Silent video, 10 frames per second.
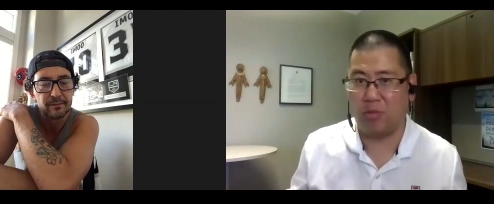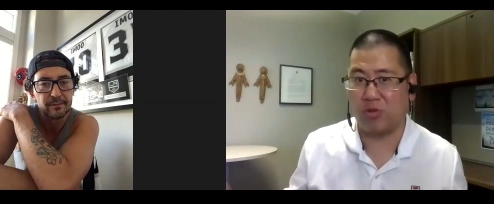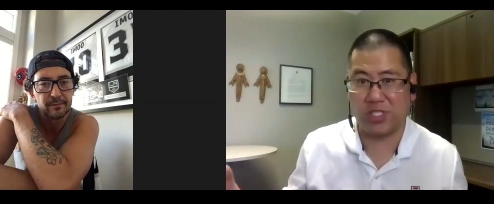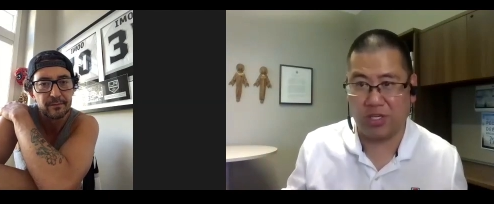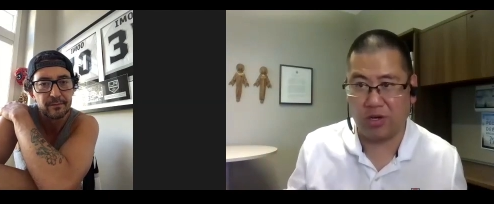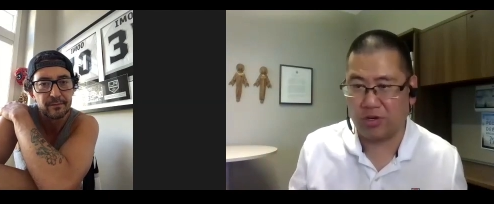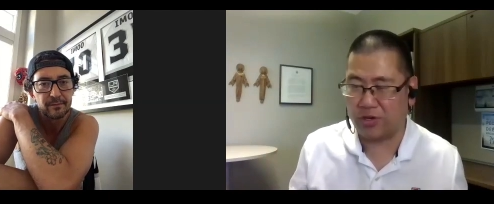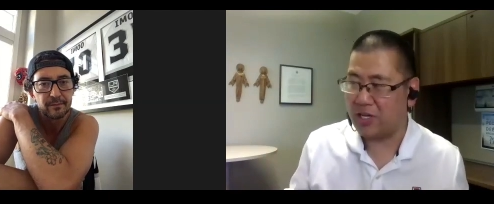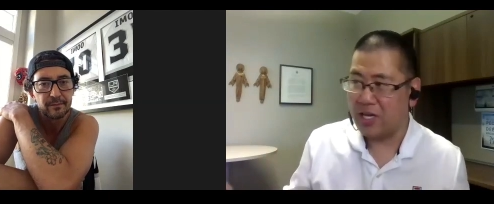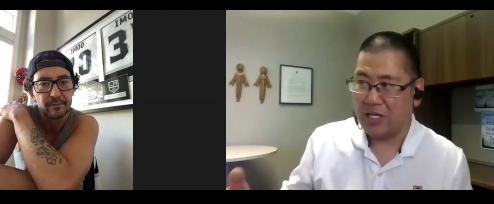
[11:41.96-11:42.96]
Speaker 1: most skilled, or
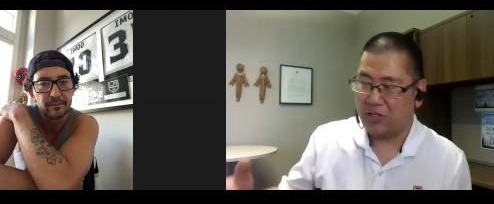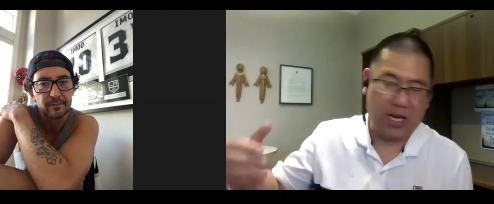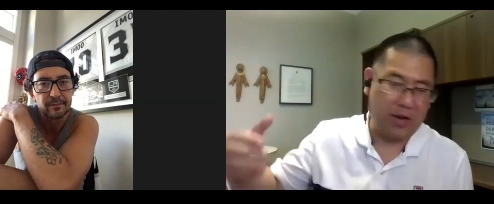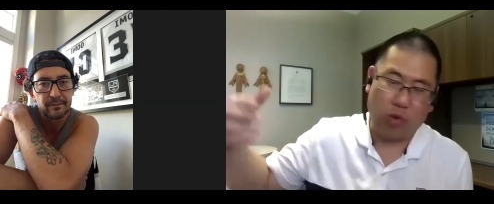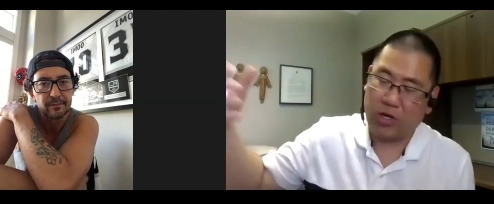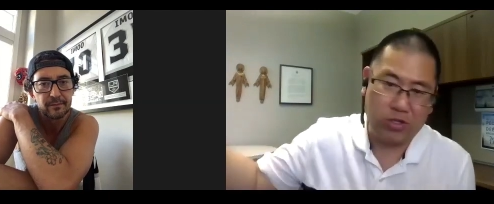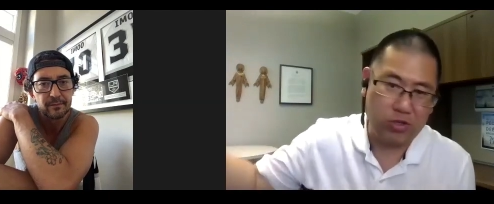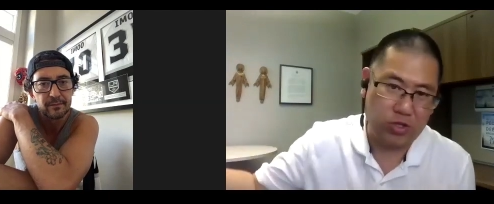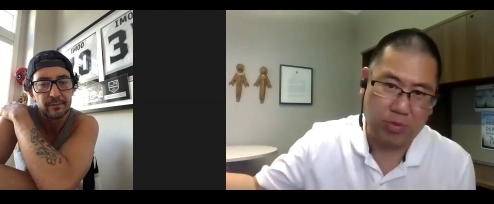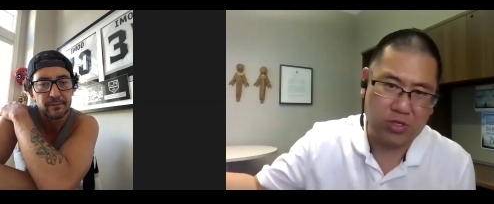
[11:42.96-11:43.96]
do they have one or two
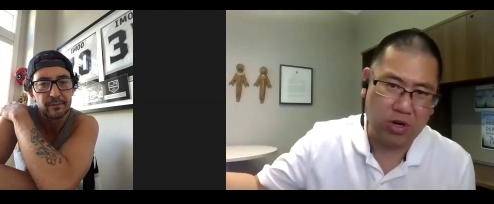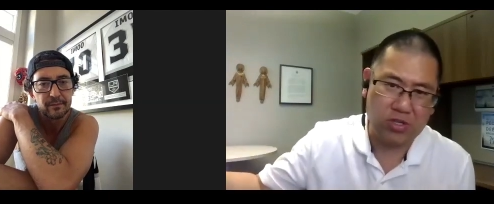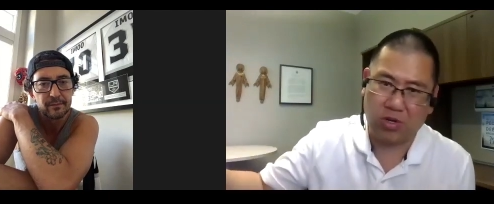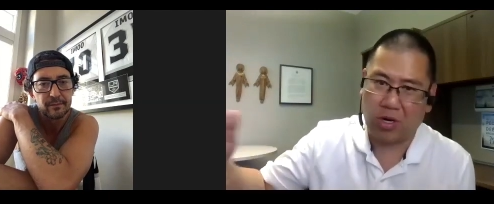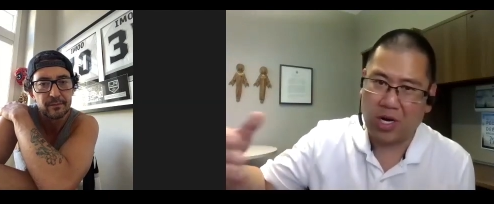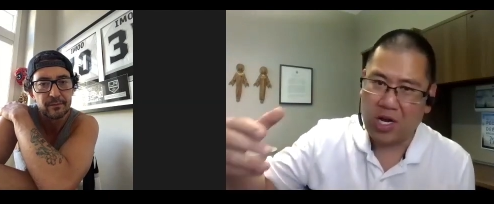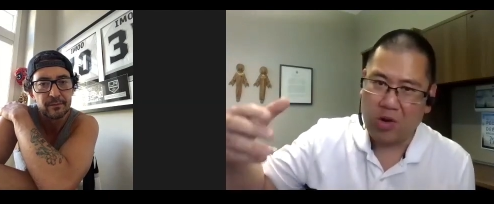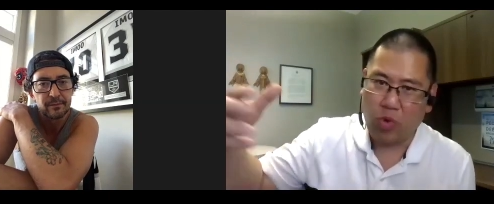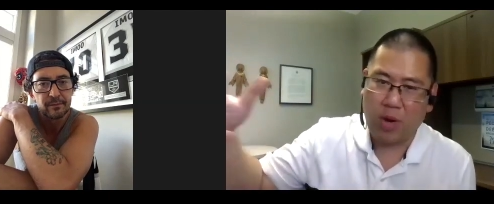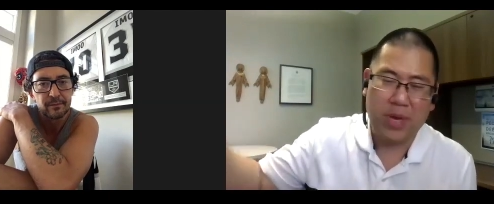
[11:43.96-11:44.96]
superstars, or
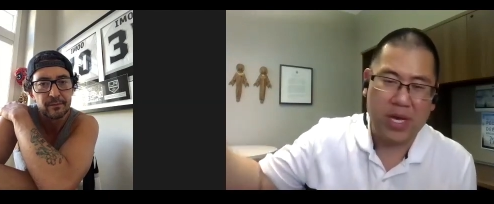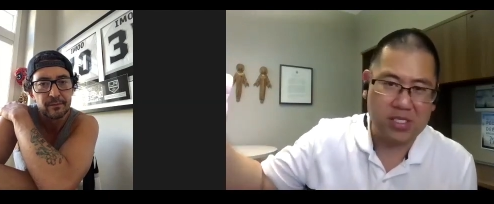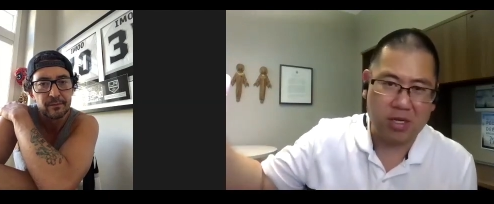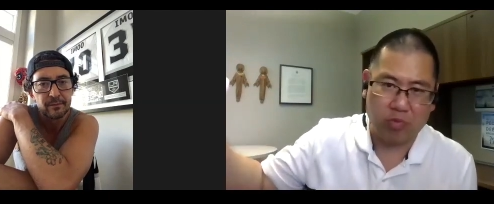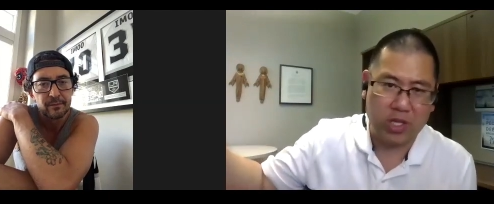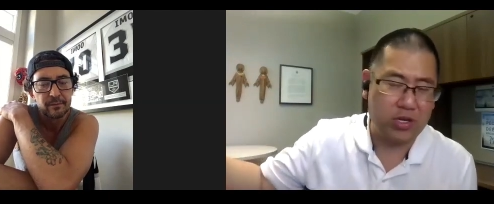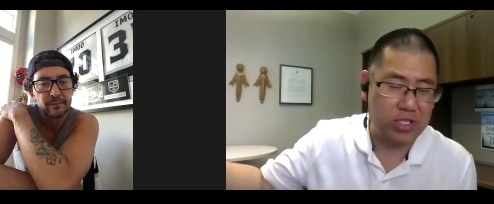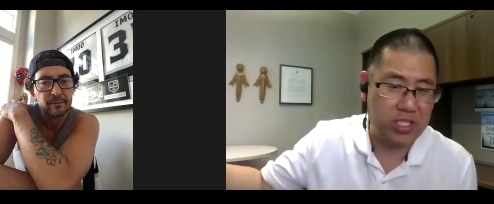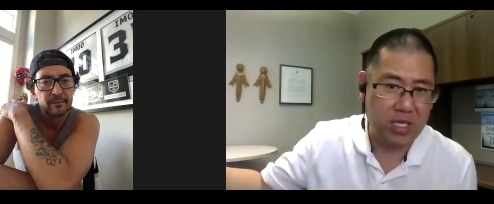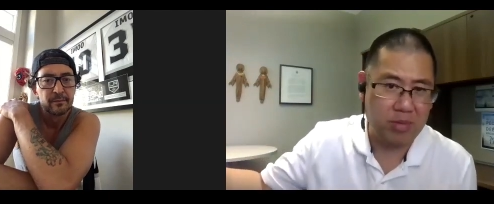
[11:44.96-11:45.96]
what makes a really good
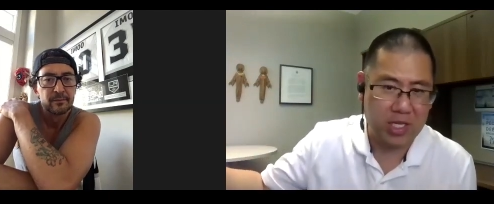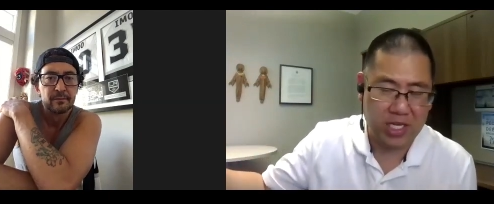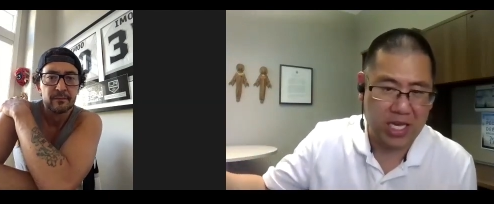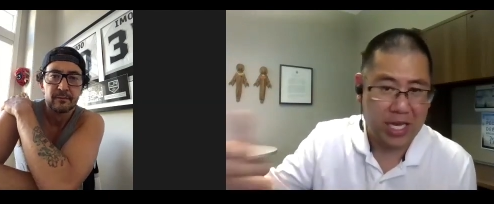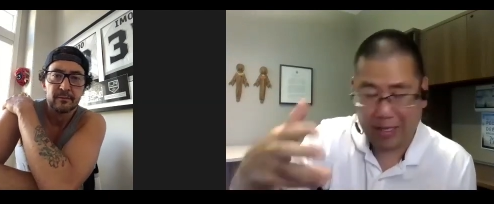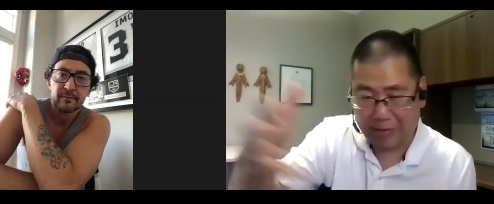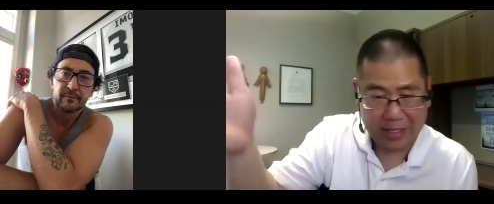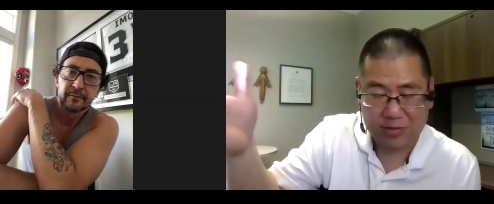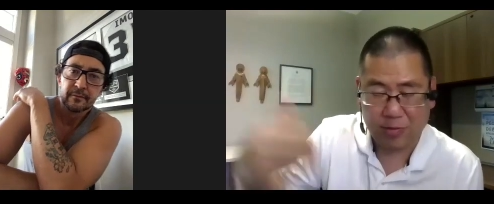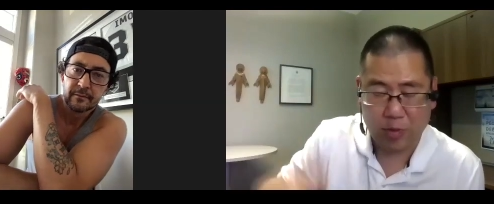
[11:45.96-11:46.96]
team in the K, at
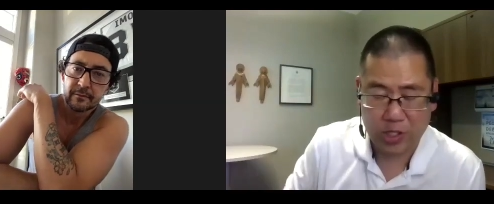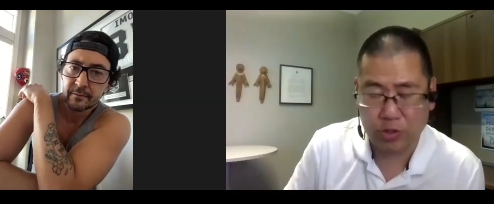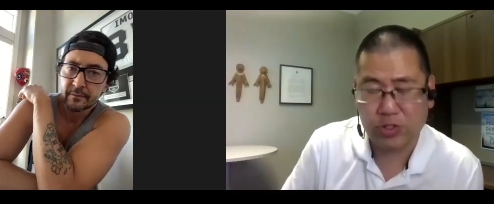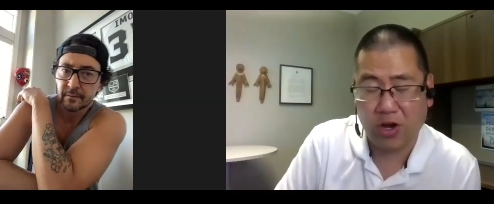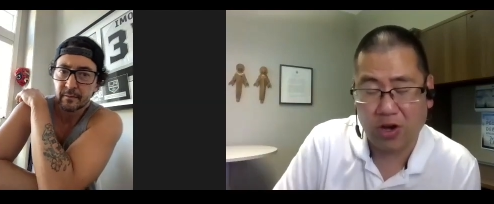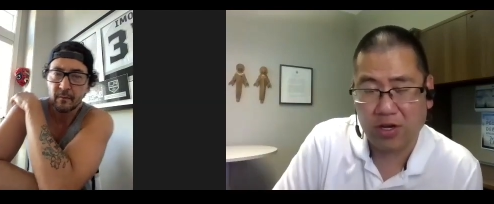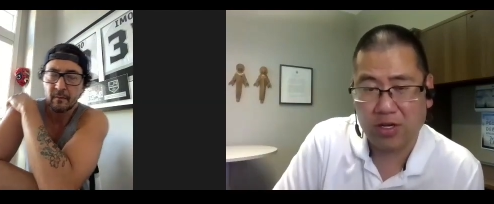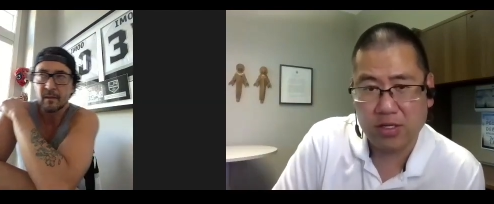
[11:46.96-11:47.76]
least from what you saw?